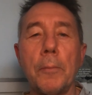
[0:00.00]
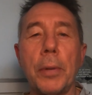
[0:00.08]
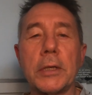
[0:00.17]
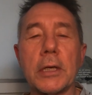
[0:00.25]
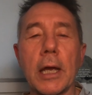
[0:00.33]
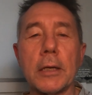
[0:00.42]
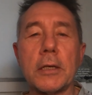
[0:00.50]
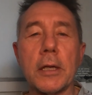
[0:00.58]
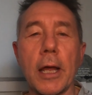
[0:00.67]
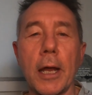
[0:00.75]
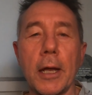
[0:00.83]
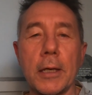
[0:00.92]
But to get to
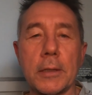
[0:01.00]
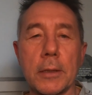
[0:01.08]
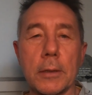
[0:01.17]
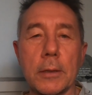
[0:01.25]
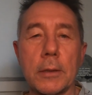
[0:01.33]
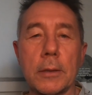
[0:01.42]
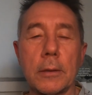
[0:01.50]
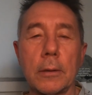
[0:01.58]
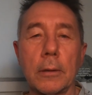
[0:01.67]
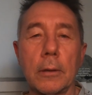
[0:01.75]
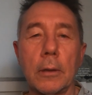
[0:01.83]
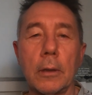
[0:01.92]
that essence,